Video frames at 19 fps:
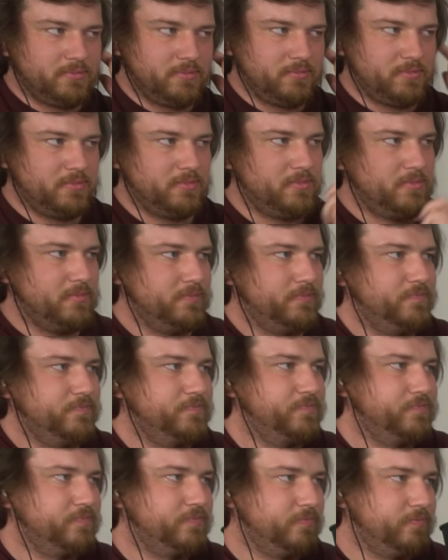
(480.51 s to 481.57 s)

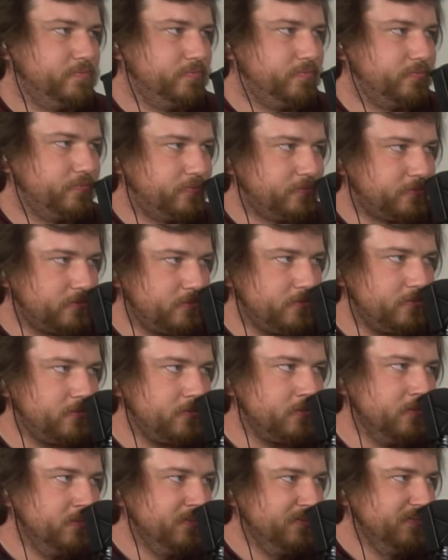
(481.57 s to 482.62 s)

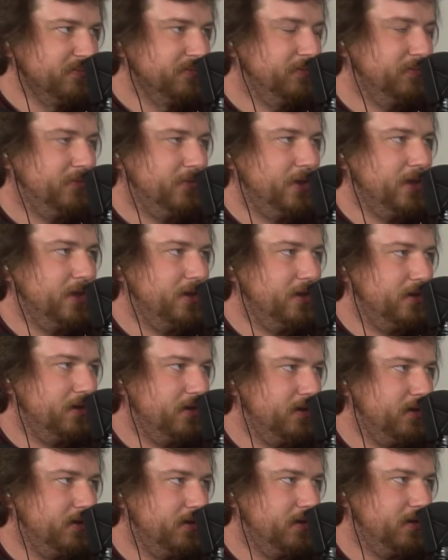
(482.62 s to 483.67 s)

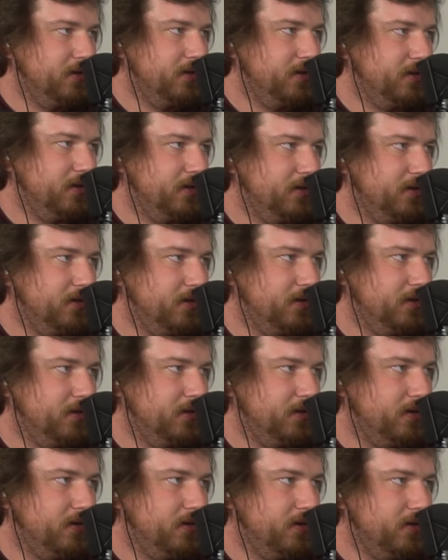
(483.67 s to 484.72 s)

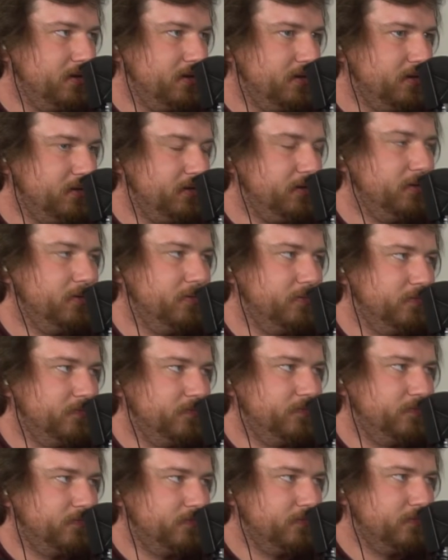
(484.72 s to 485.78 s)

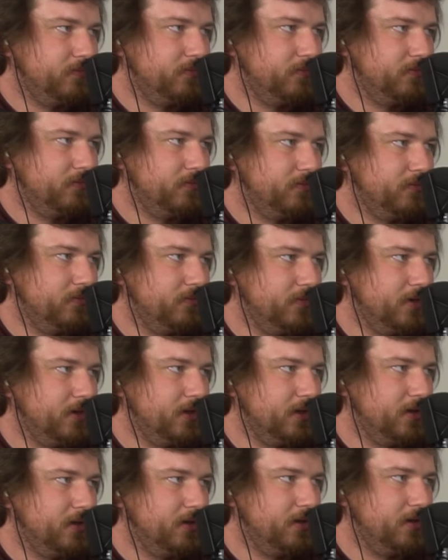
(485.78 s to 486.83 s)

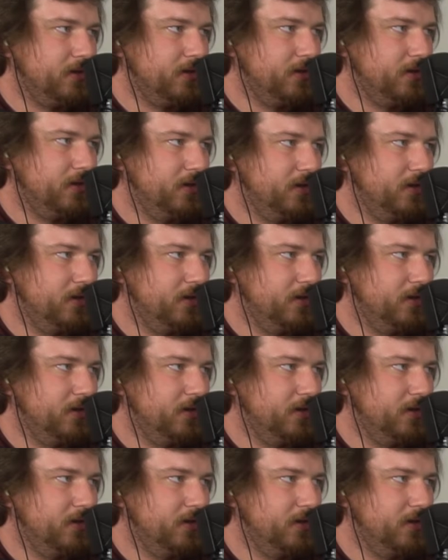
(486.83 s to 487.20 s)
No words are spoken by the person on screen.